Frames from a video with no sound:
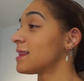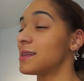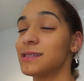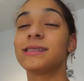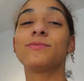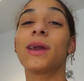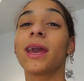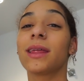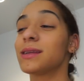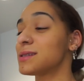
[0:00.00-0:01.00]
This is
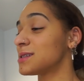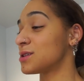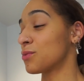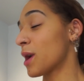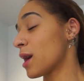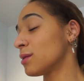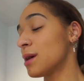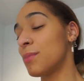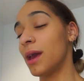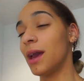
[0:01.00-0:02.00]
me, this is the real
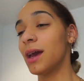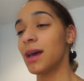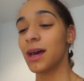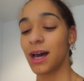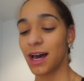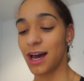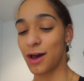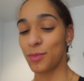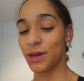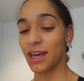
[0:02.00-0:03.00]
Libby.
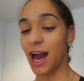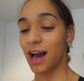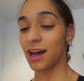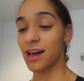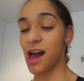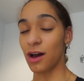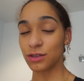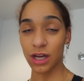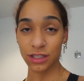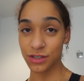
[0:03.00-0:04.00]
But yeah, I'll
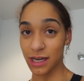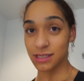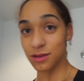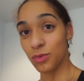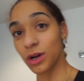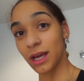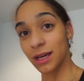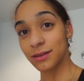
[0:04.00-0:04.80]
talk to you guys in the morning.